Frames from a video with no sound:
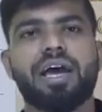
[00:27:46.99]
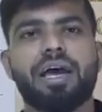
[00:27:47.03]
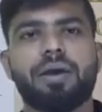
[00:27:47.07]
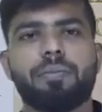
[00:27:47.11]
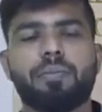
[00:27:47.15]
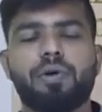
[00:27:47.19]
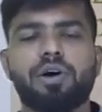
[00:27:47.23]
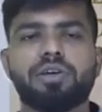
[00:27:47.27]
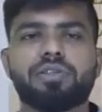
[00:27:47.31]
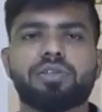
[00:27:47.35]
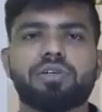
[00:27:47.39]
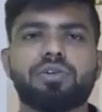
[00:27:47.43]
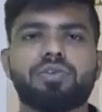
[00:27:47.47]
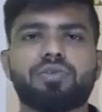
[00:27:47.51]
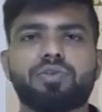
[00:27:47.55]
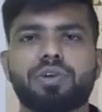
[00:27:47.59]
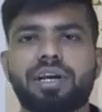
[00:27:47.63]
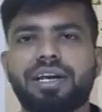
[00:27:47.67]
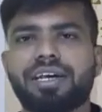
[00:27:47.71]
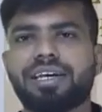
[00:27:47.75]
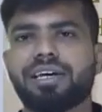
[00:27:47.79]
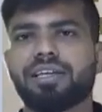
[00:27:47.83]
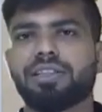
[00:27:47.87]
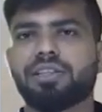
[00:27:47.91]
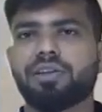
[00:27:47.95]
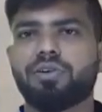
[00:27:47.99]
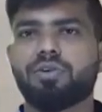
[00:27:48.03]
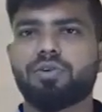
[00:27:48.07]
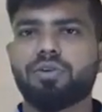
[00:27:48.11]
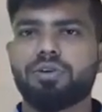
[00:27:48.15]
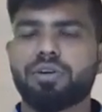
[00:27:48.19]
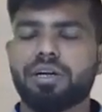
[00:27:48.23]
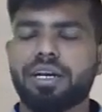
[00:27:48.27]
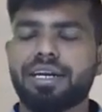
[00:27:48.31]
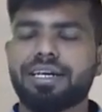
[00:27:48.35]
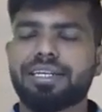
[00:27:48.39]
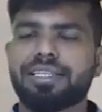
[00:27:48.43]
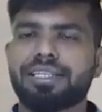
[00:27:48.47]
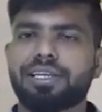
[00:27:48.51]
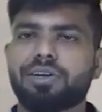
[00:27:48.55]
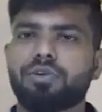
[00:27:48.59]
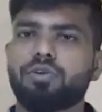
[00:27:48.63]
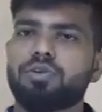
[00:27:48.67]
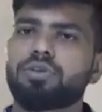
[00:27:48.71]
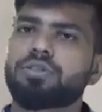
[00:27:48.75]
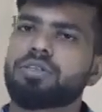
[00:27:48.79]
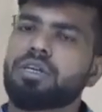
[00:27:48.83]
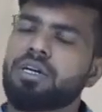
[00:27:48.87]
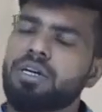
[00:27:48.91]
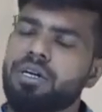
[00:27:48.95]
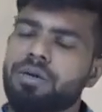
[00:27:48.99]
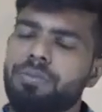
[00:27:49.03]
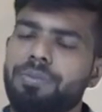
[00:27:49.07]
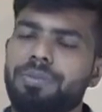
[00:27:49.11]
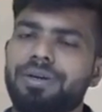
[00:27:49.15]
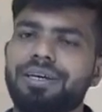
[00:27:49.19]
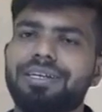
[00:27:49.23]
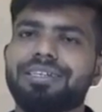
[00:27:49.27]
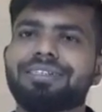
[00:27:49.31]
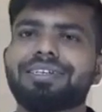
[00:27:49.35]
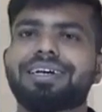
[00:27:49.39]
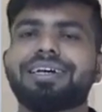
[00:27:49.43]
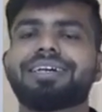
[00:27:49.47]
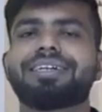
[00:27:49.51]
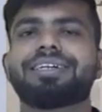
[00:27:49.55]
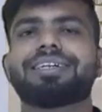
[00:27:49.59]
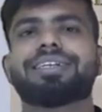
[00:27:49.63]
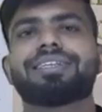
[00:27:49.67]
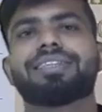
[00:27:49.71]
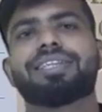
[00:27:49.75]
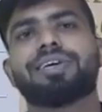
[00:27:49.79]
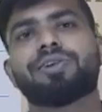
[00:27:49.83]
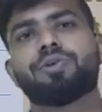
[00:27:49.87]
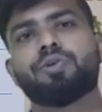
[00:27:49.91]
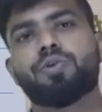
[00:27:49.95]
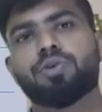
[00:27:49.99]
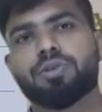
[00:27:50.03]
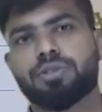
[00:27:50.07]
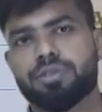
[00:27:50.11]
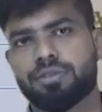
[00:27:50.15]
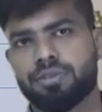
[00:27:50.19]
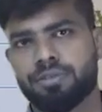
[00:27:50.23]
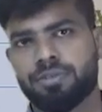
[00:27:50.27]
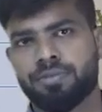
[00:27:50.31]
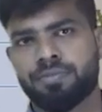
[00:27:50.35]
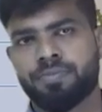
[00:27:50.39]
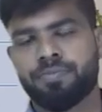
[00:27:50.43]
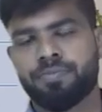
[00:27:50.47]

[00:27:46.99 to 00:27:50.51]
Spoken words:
I am asking to write on the write in the notes, please write it in the notes.